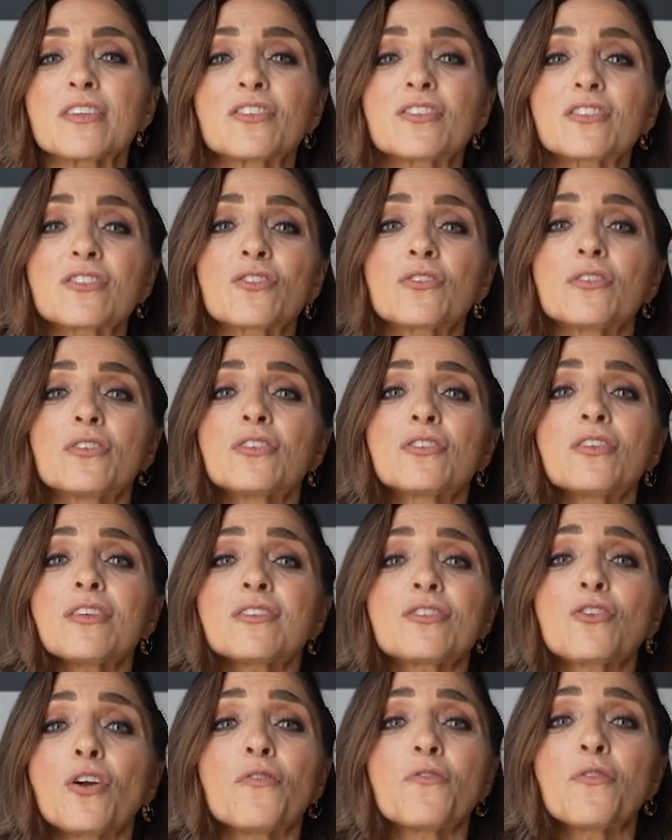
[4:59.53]
just
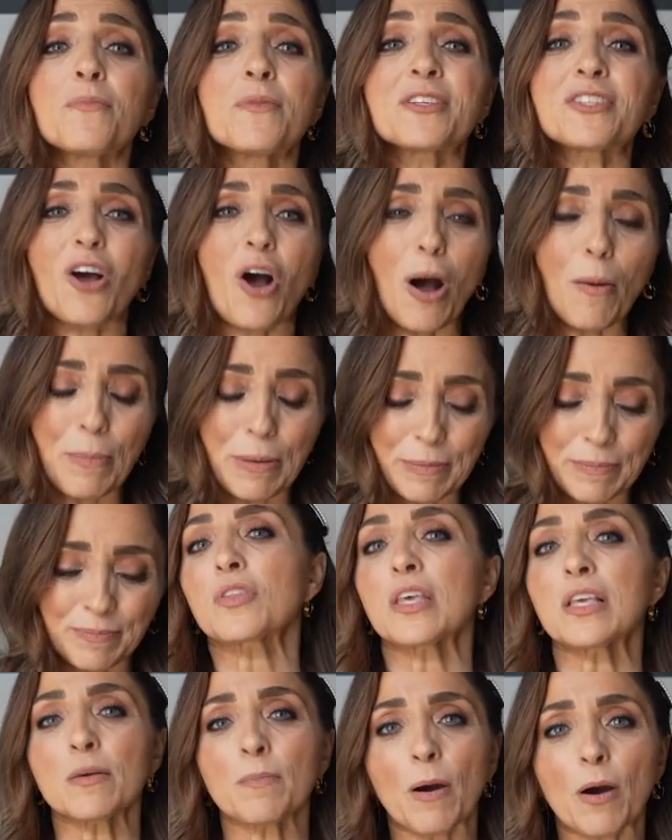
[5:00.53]
start from the top.
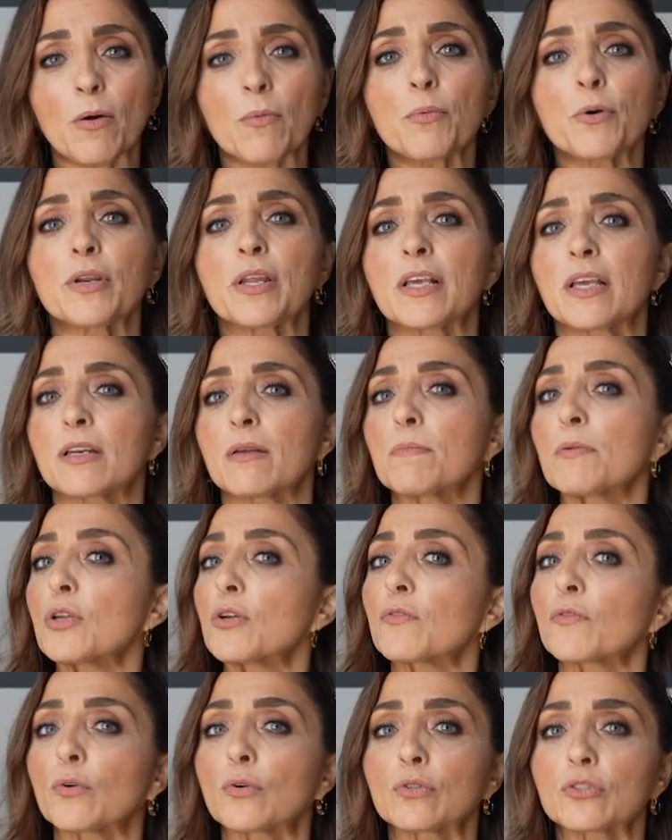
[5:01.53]
Think about putting in a
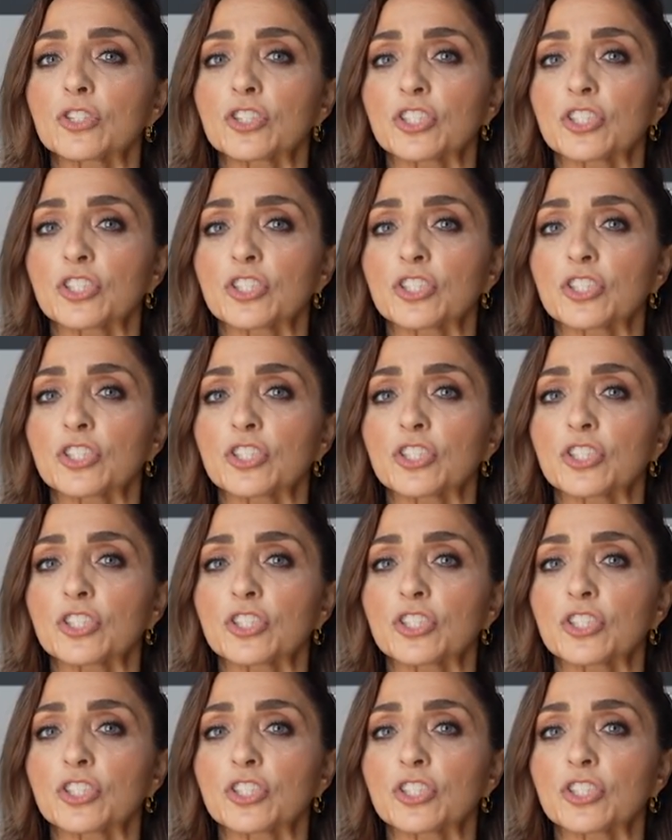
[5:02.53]
beautiful